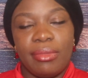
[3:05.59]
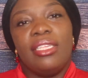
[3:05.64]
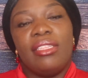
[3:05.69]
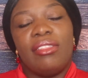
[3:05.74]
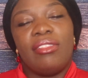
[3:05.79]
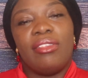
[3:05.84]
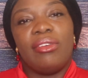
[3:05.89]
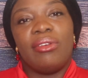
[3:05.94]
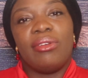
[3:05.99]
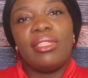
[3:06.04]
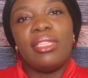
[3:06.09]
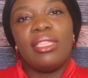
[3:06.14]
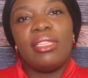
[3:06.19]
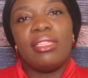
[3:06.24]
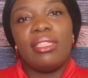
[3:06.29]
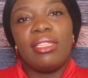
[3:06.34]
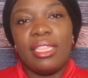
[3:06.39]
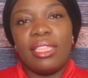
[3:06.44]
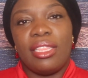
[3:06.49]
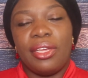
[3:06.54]
So,
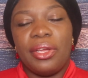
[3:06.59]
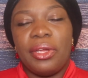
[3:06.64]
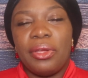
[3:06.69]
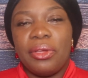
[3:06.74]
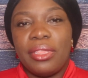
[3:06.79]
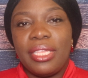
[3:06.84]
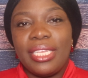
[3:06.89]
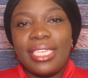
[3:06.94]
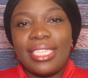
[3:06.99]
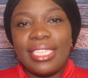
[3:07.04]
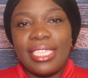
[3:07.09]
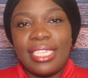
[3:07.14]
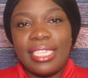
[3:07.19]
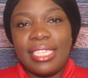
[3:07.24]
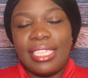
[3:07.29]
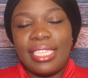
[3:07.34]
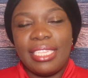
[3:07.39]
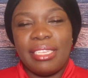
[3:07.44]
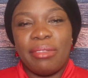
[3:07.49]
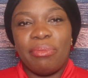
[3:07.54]
the earth
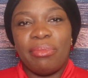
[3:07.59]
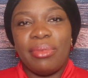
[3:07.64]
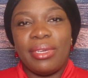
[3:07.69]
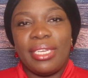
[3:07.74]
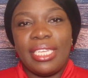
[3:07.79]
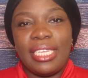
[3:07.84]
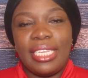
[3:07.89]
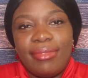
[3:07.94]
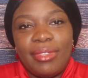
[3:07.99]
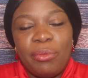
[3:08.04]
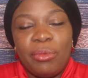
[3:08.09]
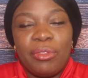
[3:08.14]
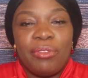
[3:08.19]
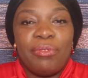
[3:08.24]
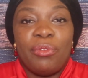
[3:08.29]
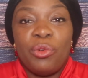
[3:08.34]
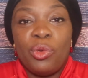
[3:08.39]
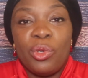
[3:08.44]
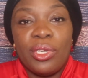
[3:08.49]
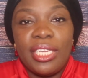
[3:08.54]
existed, but it was
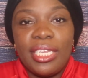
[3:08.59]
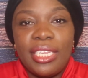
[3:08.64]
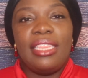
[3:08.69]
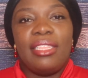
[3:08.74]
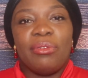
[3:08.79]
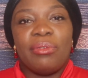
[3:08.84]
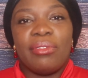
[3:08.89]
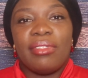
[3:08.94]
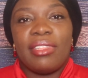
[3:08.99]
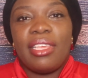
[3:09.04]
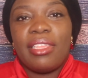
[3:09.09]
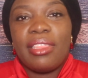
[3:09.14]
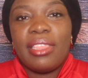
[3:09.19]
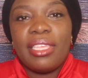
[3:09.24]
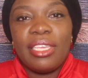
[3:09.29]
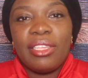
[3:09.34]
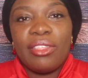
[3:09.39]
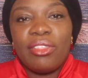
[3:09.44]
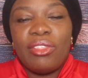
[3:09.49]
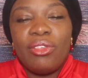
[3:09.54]
void. There was
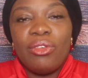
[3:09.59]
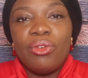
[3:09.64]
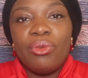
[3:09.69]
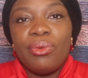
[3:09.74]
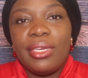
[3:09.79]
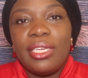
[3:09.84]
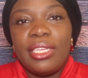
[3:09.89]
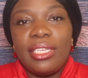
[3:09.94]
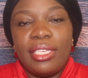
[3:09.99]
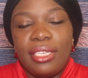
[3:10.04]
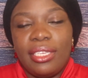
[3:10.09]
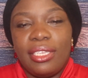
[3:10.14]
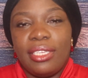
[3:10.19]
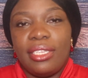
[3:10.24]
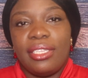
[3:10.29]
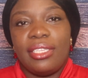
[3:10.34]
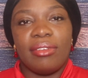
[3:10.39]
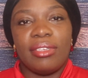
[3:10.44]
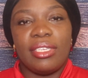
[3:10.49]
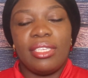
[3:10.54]
nothing to it.
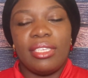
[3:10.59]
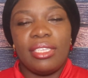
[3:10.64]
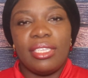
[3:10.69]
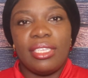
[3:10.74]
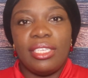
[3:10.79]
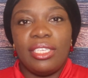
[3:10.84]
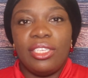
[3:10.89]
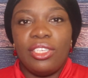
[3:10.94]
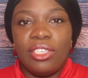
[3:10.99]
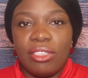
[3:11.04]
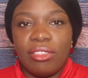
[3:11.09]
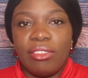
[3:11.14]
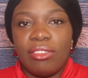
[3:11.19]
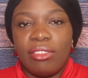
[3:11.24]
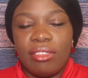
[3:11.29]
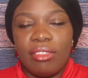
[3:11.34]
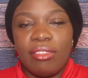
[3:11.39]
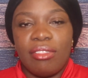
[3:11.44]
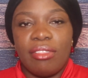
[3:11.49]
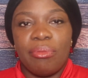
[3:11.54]
Uh, it,
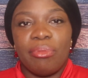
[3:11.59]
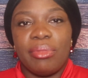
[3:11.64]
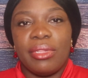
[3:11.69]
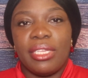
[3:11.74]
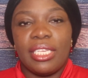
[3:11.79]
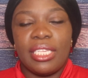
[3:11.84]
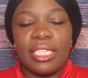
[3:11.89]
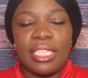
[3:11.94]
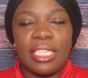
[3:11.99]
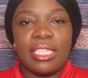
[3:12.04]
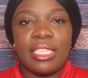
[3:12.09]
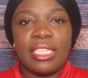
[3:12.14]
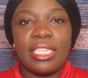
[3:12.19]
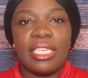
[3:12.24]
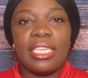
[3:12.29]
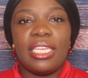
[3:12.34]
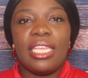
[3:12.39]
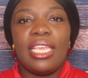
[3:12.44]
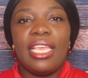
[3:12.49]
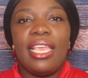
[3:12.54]
just simply
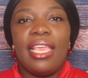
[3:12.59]
existed